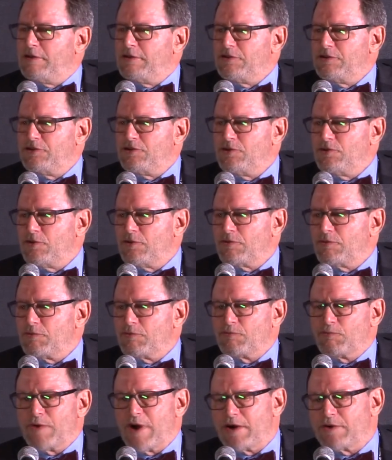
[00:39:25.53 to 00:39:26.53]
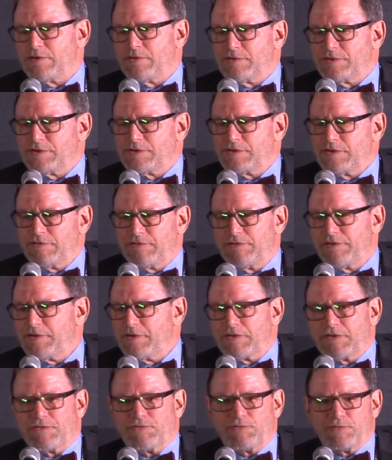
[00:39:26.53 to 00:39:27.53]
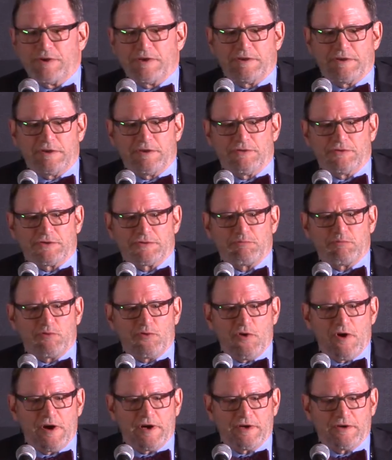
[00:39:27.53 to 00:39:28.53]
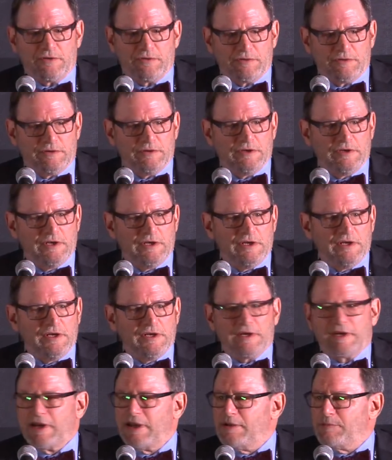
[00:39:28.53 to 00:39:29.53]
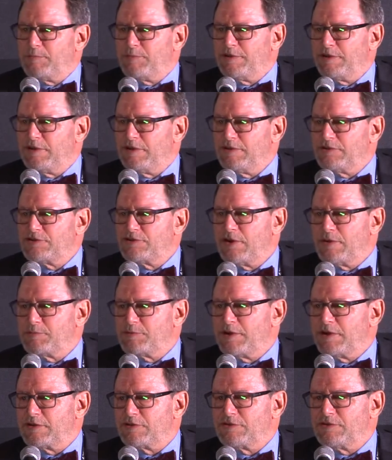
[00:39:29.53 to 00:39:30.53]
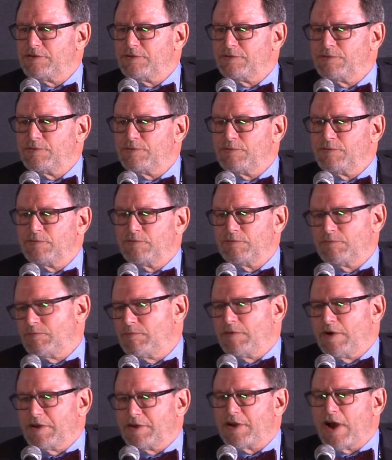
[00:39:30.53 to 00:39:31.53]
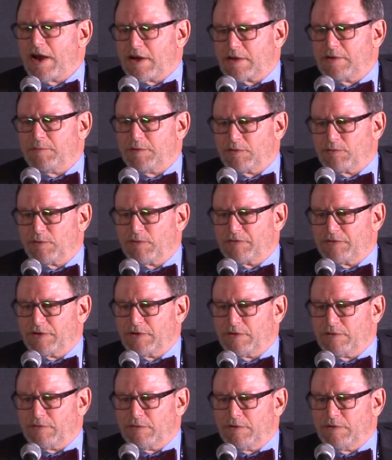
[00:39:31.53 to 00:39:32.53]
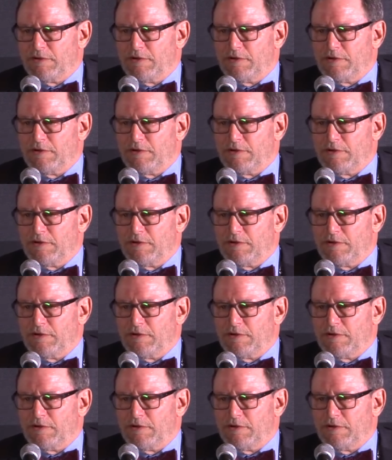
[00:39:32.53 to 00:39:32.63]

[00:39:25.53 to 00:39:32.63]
your records for 3 years prior can be subject to a document review,